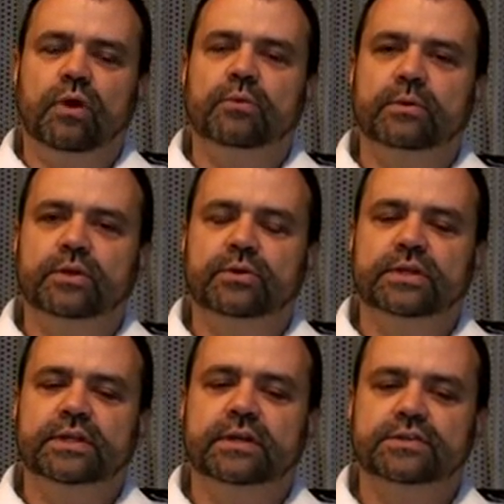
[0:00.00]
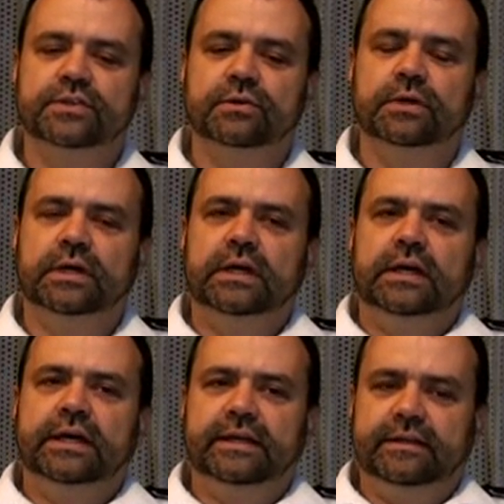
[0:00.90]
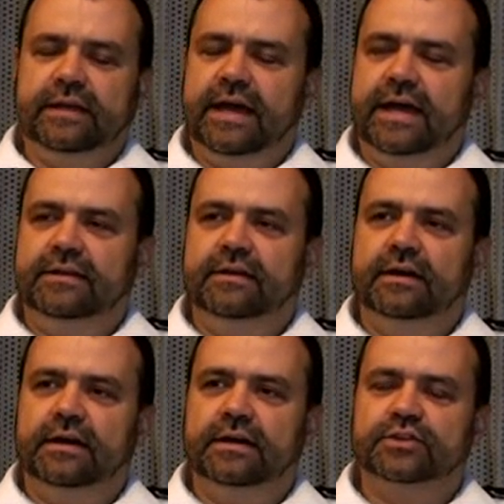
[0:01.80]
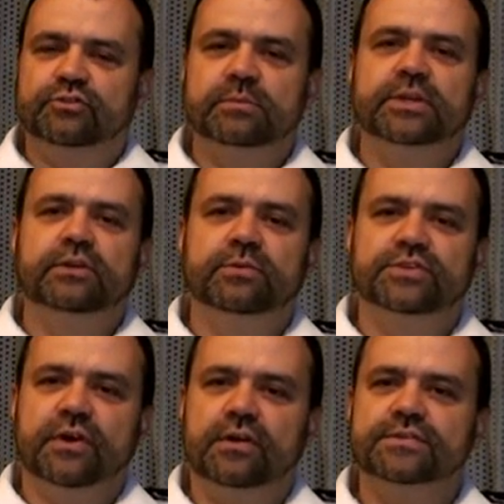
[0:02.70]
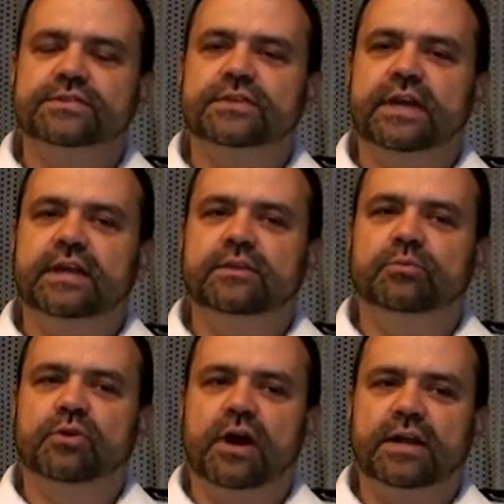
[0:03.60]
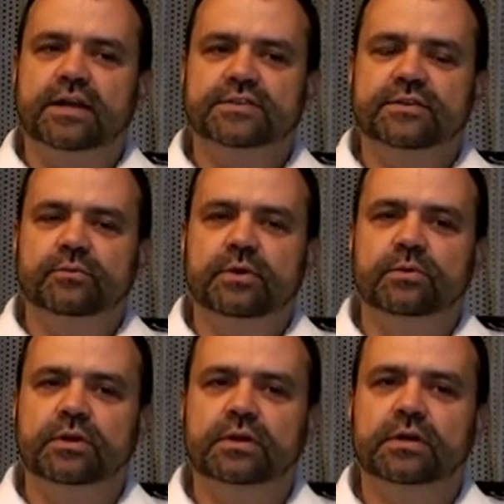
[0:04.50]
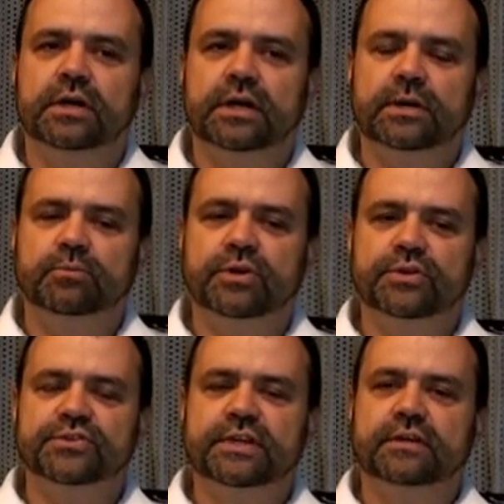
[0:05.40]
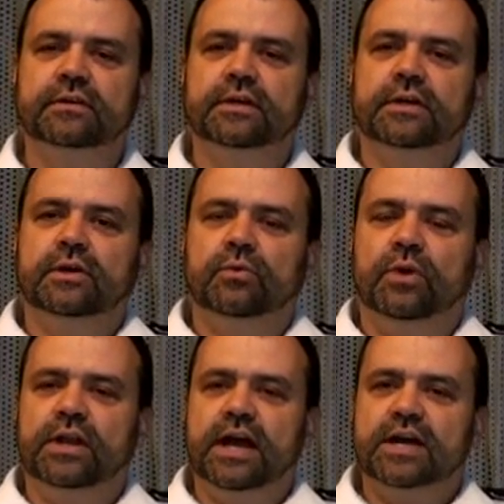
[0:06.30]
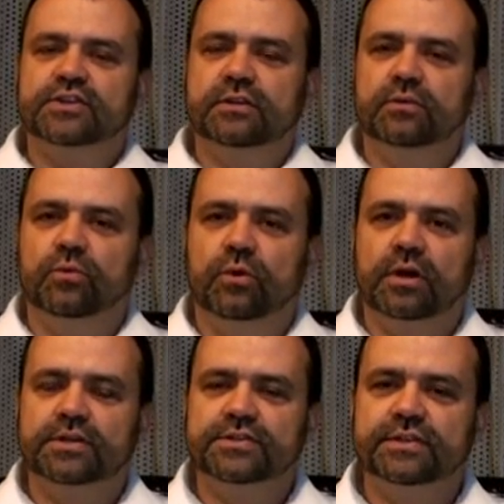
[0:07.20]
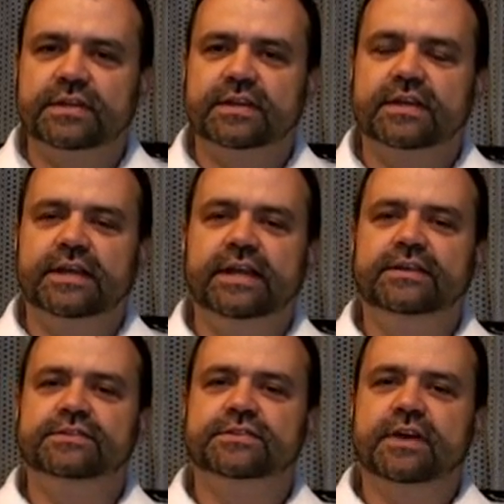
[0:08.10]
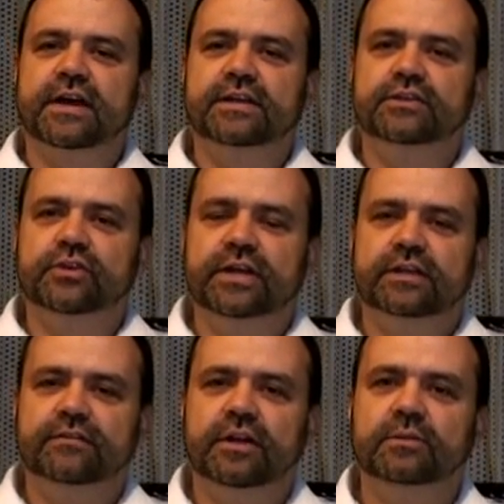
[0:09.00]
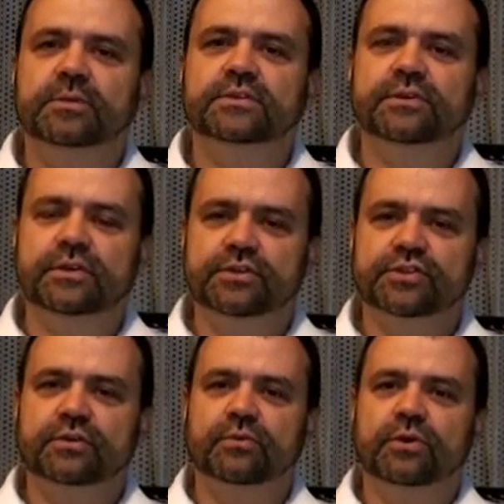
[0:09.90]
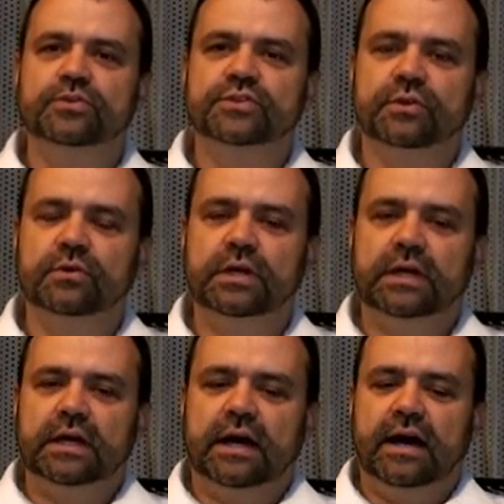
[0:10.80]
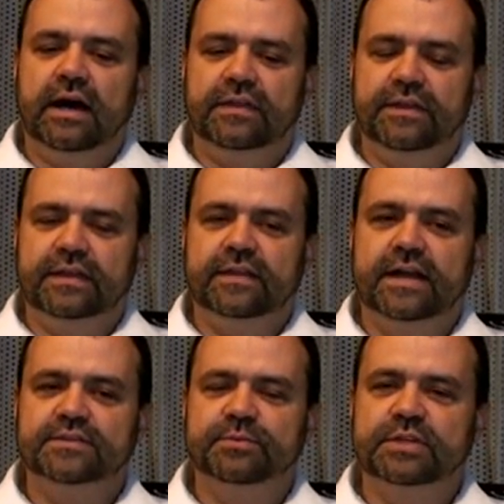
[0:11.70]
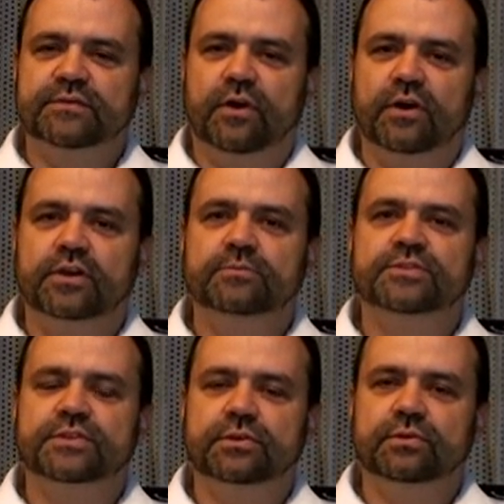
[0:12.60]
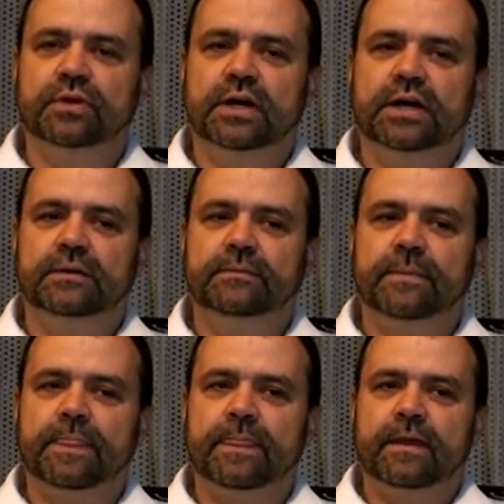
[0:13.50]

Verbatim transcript: what we were doing there. So it had uh, extremely good results, and the products that we were uh, producing won national awards at the Canadian Society of Training Development two years in a row. So I, think that speaks volumes to uh,